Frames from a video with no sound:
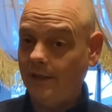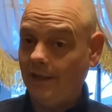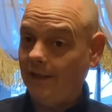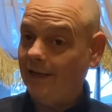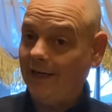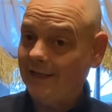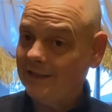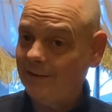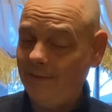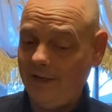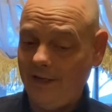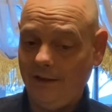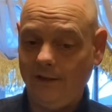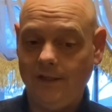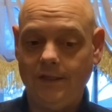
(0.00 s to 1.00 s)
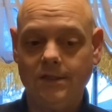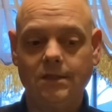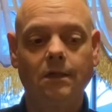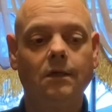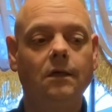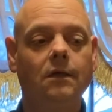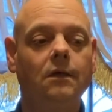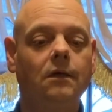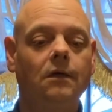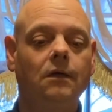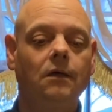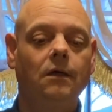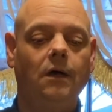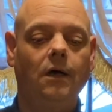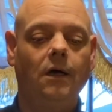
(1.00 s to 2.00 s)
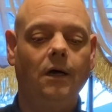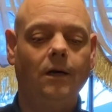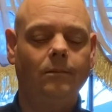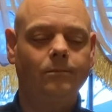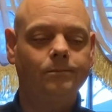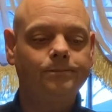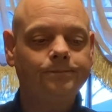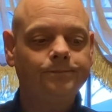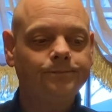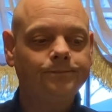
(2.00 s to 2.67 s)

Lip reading: not to me at least. Um,